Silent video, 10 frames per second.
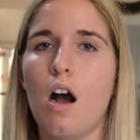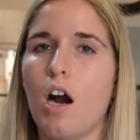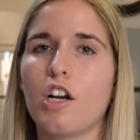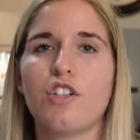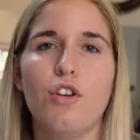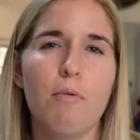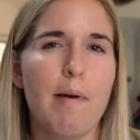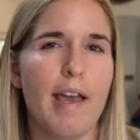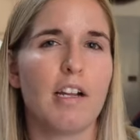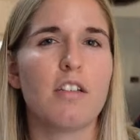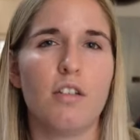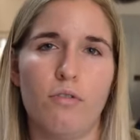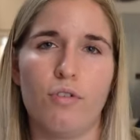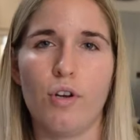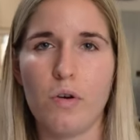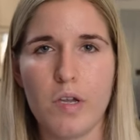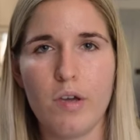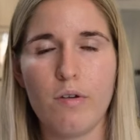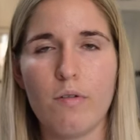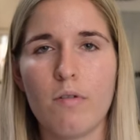are too big to show
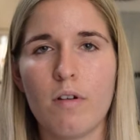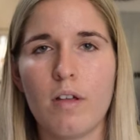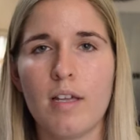you